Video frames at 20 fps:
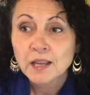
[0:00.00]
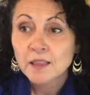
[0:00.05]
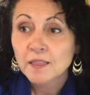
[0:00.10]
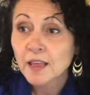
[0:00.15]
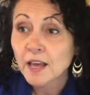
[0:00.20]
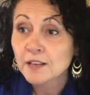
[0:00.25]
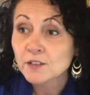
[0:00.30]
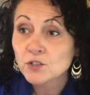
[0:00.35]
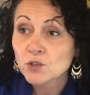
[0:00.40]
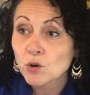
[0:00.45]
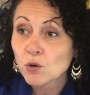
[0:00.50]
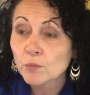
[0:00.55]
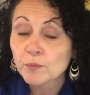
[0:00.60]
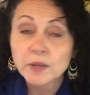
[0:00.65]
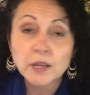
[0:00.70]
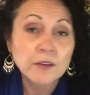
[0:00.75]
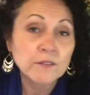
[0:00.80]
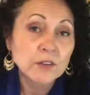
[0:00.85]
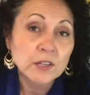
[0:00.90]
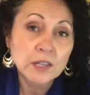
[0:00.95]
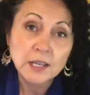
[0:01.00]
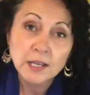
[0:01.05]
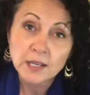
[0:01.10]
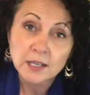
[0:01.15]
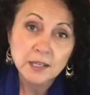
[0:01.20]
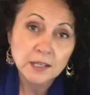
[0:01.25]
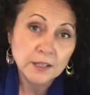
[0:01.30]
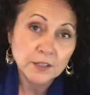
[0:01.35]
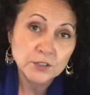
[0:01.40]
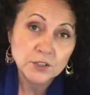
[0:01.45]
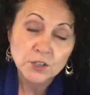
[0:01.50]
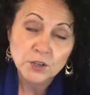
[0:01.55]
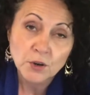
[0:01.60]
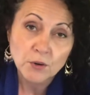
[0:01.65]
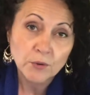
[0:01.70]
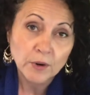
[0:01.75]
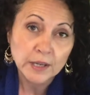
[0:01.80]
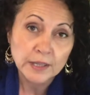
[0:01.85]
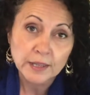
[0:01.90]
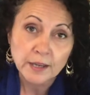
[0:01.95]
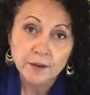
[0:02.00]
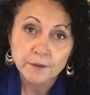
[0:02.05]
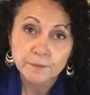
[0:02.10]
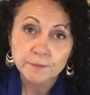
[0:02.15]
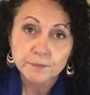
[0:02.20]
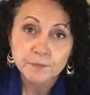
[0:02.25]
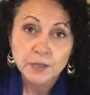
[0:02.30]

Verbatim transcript: That told me everything I needed to know right there.